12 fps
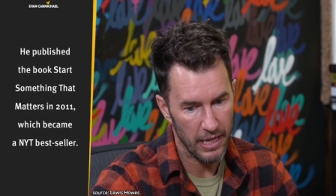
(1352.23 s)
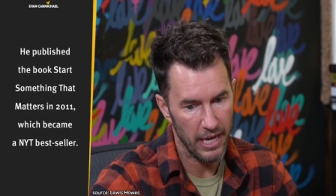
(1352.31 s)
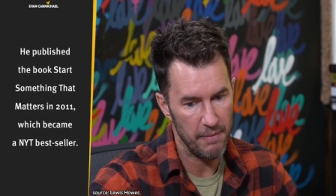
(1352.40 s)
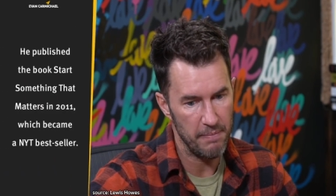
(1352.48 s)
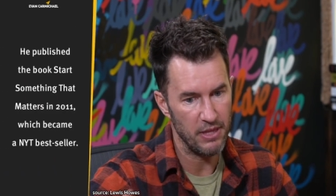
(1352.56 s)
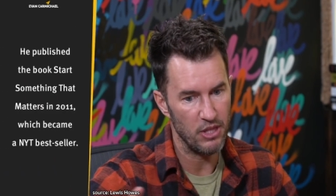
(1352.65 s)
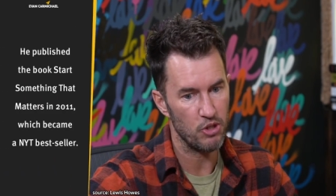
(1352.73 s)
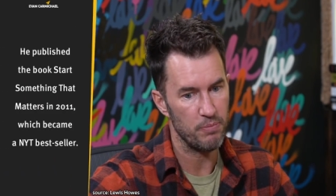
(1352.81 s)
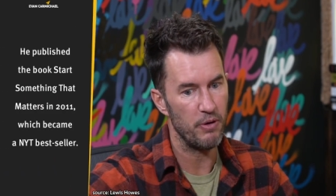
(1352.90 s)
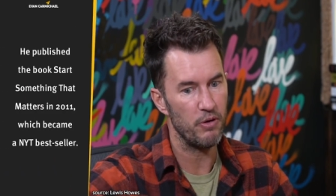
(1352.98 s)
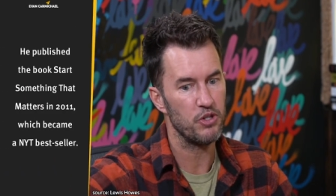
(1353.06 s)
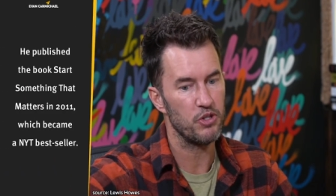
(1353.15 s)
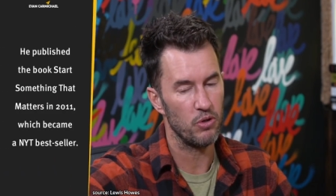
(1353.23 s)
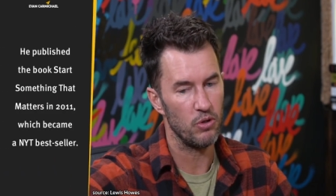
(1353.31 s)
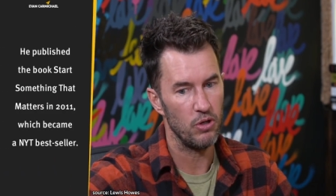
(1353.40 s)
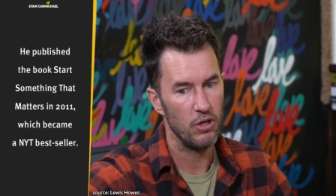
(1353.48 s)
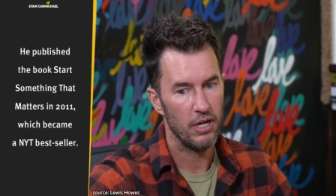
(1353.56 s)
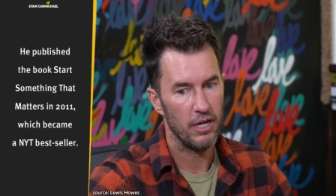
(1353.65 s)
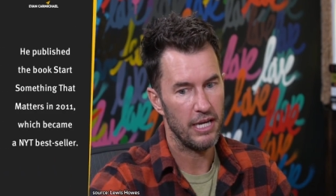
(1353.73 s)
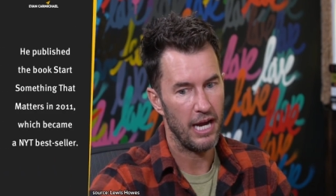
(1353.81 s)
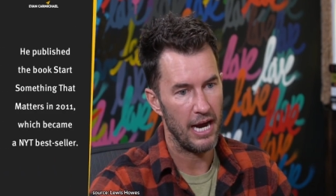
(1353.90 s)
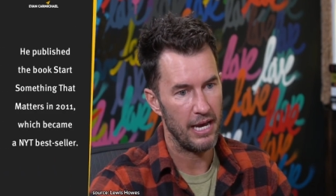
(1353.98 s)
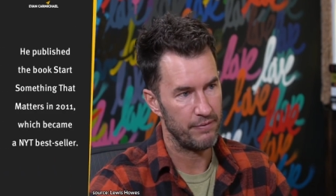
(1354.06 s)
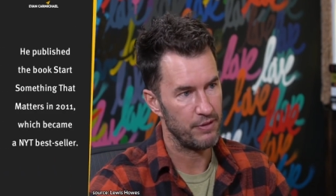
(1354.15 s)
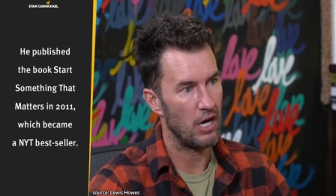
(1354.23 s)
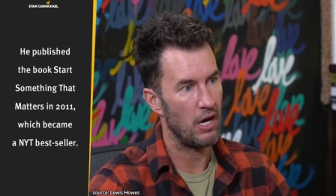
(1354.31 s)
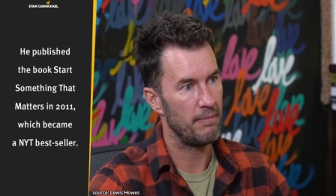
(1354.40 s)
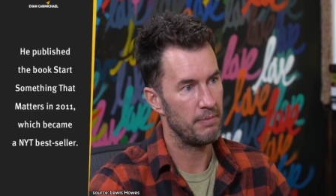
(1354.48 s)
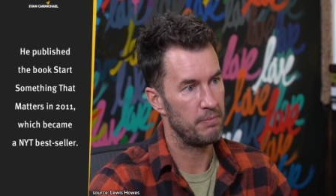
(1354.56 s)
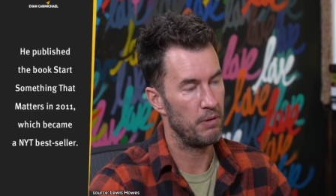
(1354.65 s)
kind of being the spiritual guide of Tom's,